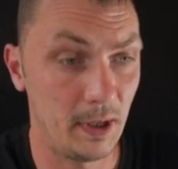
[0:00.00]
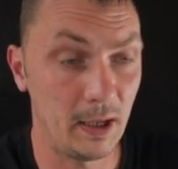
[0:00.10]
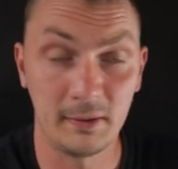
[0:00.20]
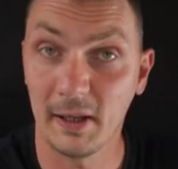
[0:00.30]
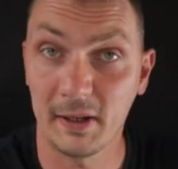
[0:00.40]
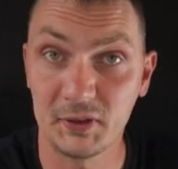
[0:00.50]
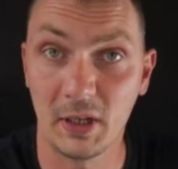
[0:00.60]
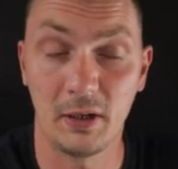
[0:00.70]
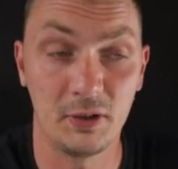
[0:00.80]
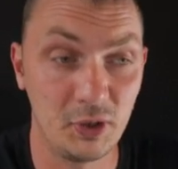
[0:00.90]
And like I
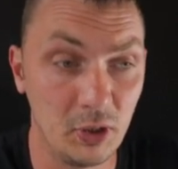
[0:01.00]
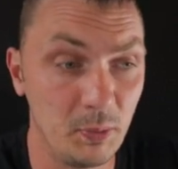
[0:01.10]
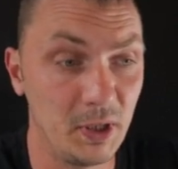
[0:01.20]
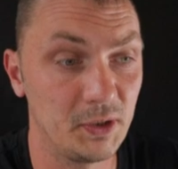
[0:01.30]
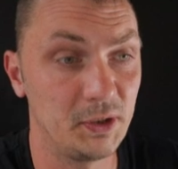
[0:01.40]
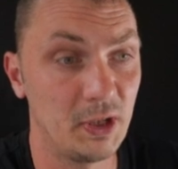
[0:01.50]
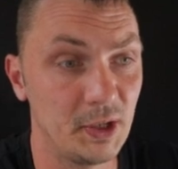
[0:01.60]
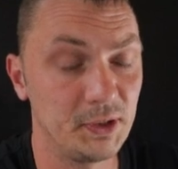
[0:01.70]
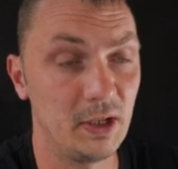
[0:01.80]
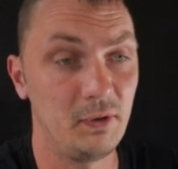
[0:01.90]
said, it's good because it
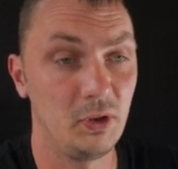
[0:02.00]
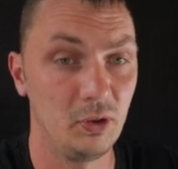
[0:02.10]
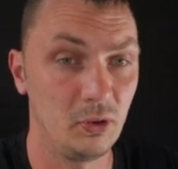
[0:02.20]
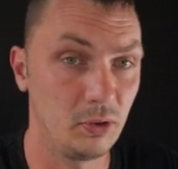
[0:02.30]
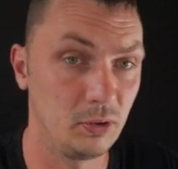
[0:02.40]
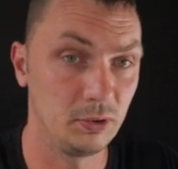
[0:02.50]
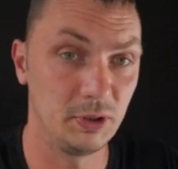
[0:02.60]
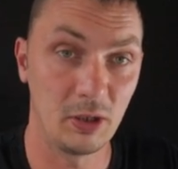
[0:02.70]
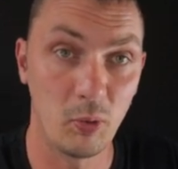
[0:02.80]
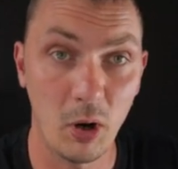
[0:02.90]
does give you
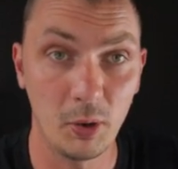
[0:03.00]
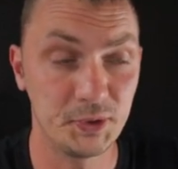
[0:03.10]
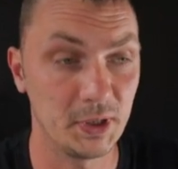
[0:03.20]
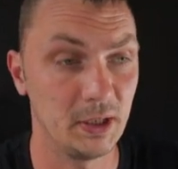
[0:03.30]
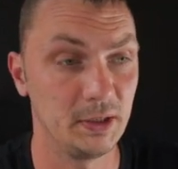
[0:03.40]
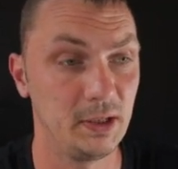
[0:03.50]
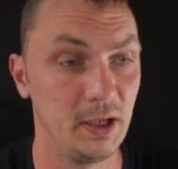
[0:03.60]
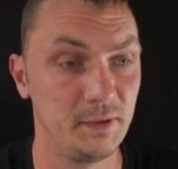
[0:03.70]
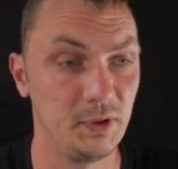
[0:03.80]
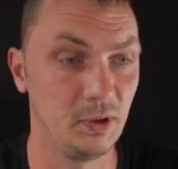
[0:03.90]
the quotes, it
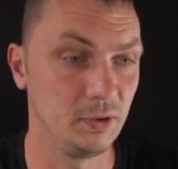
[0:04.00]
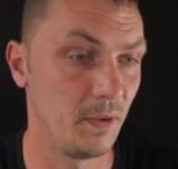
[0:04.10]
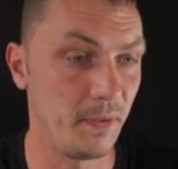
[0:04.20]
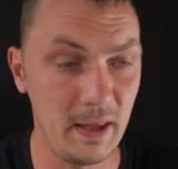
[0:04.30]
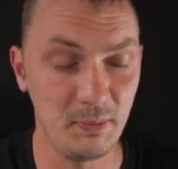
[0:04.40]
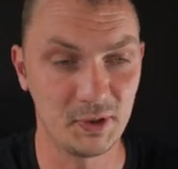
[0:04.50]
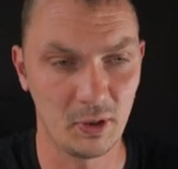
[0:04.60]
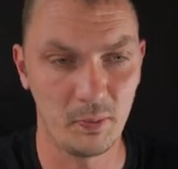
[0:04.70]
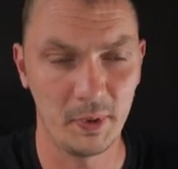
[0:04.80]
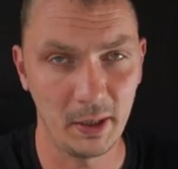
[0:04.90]
gives you the theme,
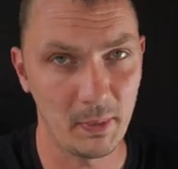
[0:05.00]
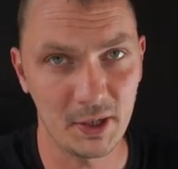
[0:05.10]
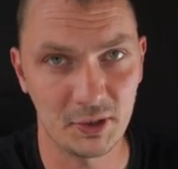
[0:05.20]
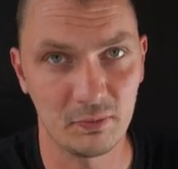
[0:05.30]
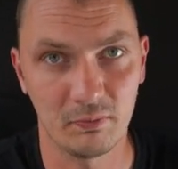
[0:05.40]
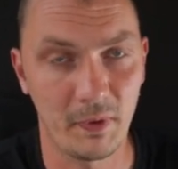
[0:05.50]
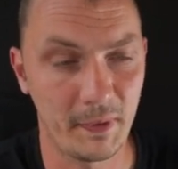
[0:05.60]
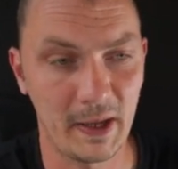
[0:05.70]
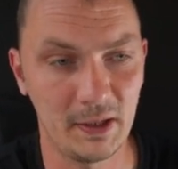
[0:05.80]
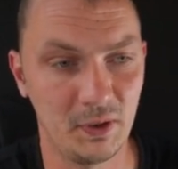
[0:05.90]
so pretty much
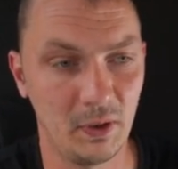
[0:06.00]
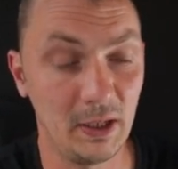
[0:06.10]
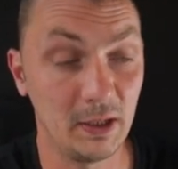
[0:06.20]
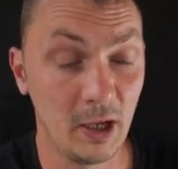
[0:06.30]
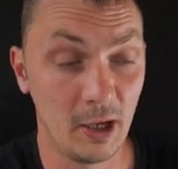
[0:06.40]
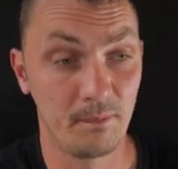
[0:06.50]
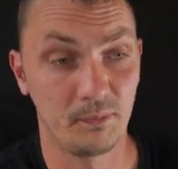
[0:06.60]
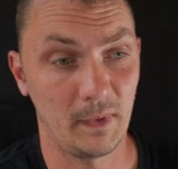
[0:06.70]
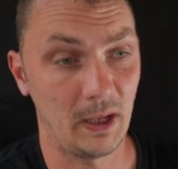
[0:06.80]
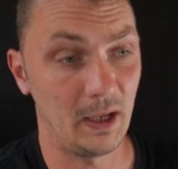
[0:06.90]
things you need.
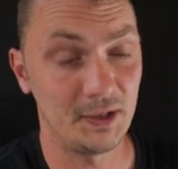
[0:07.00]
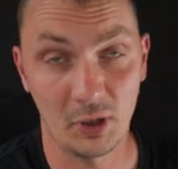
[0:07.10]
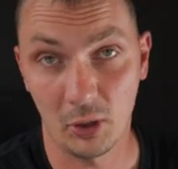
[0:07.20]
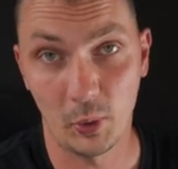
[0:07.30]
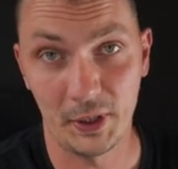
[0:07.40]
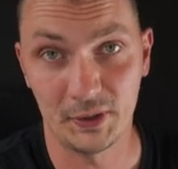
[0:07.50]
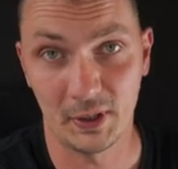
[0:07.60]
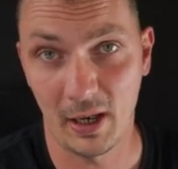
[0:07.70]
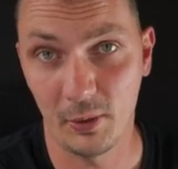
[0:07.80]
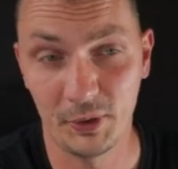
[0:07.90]
As always,
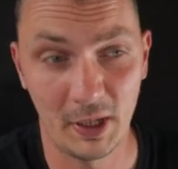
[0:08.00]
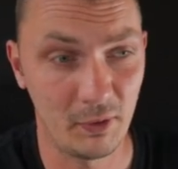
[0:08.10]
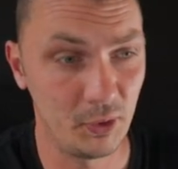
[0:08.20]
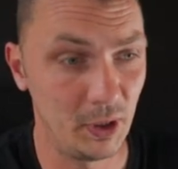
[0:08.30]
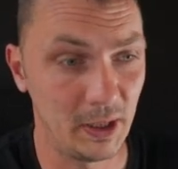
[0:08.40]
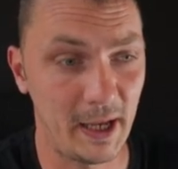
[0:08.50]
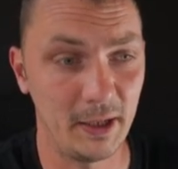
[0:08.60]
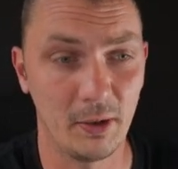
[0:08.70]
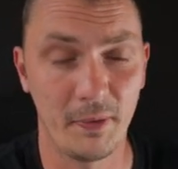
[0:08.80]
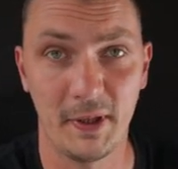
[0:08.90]
I would never rely
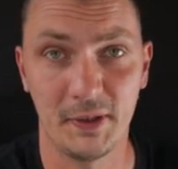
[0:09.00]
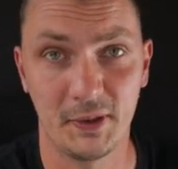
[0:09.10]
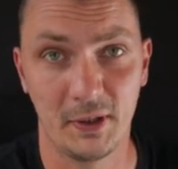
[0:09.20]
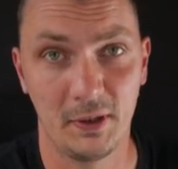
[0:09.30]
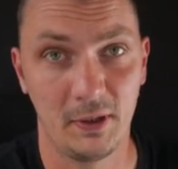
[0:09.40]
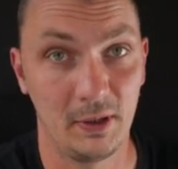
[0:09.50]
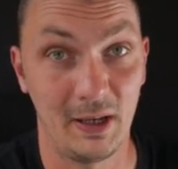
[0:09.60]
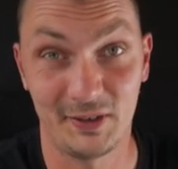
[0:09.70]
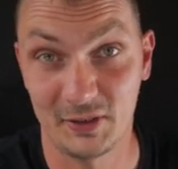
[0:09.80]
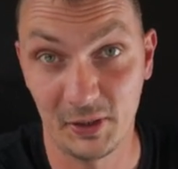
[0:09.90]
on this
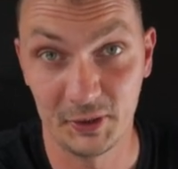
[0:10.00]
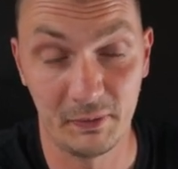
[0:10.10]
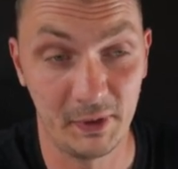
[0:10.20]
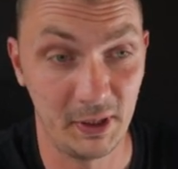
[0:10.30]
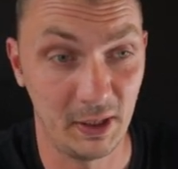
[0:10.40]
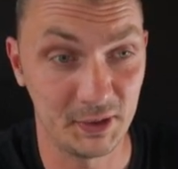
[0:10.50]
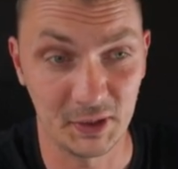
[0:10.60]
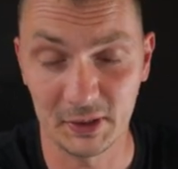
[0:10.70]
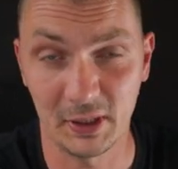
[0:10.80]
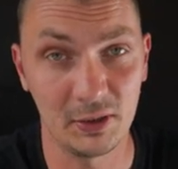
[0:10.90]
exclusively. It's
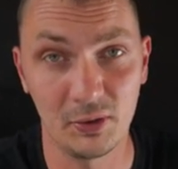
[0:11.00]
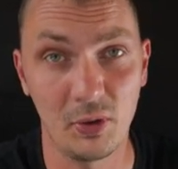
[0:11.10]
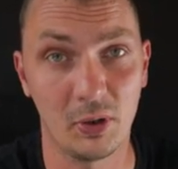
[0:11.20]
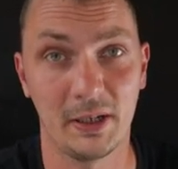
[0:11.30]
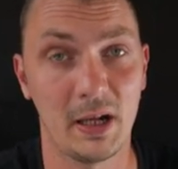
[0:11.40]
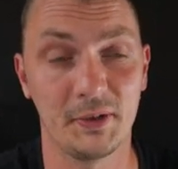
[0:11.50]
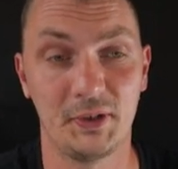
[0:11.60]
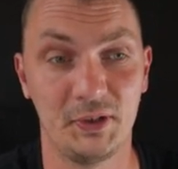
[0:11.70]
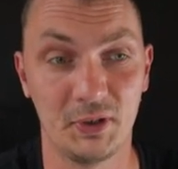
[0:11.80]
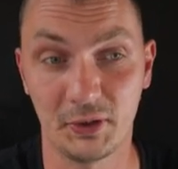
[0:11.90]
not going to do your
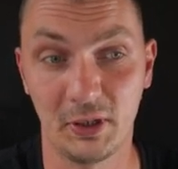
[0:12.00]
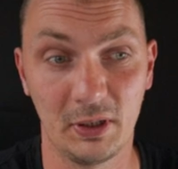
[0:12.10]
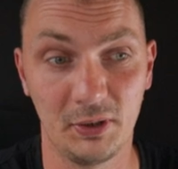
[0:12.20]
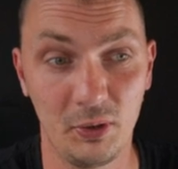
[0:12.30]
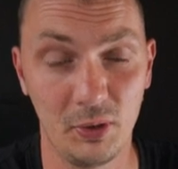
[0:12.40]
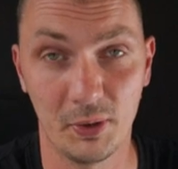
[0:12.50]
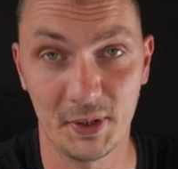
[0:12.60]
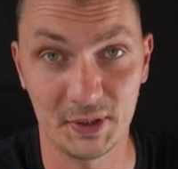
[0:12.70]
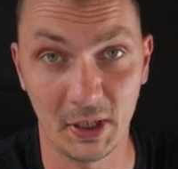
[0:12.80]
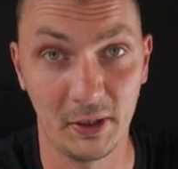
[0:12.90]
analysis, it's not going to do your
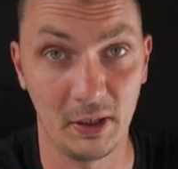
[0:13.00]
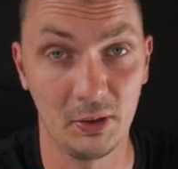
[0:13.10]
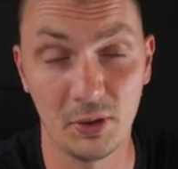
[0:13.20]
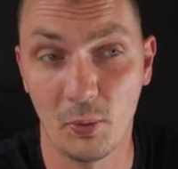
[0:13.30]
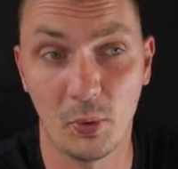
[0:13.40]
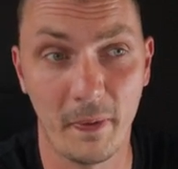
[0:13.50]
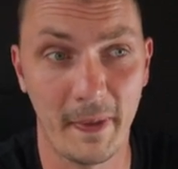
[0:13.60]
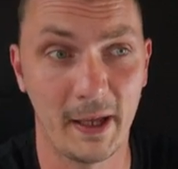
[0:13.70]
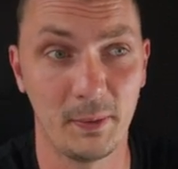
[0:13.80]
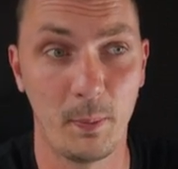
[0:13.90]
study. You don't want
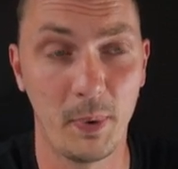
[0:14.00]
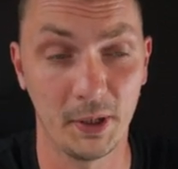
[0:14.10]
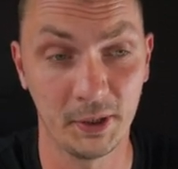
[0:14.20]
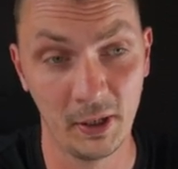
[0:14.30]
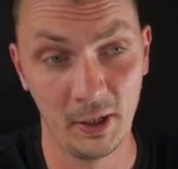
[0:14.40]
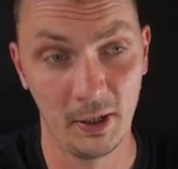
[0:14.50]
that, but